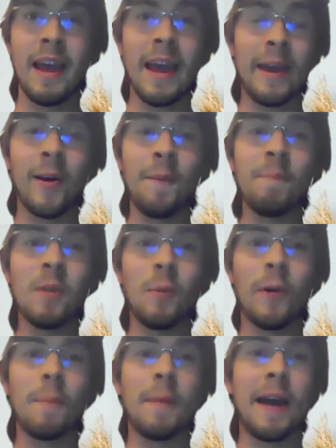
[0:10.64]
Hey all,
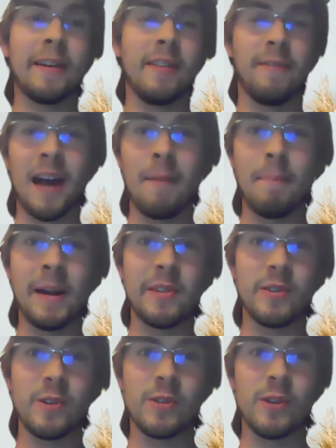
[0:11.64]
welcome back to the 5
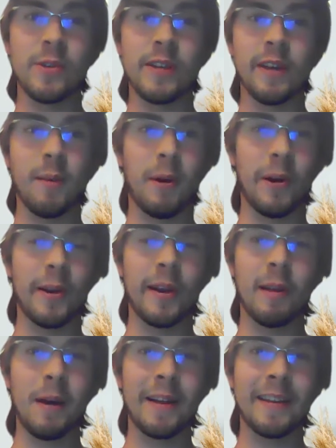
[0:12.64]
Minutes or So Daily
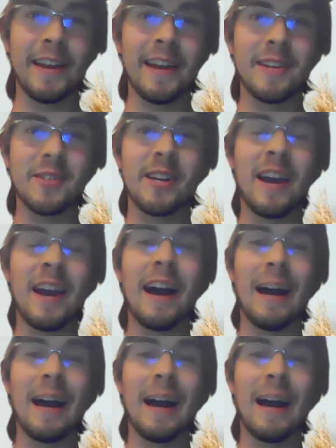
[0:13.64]
Marketing Podcast.